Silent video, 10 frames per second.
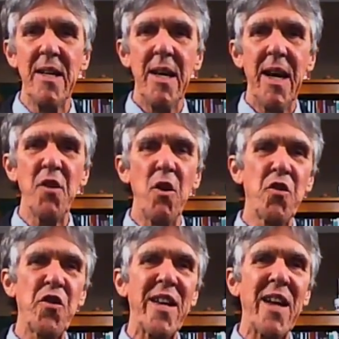had the whole
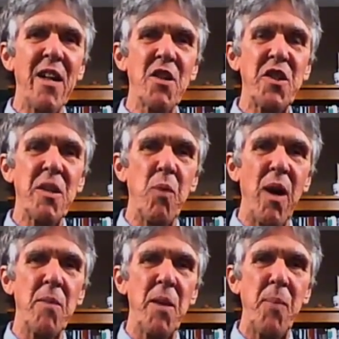psychology
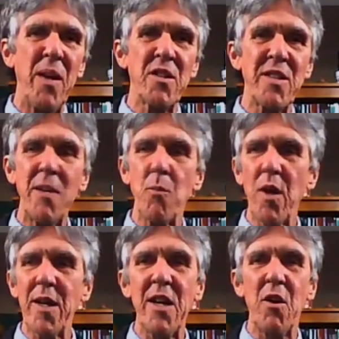department at Penn State
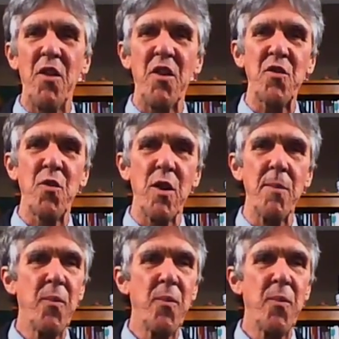working on this for him.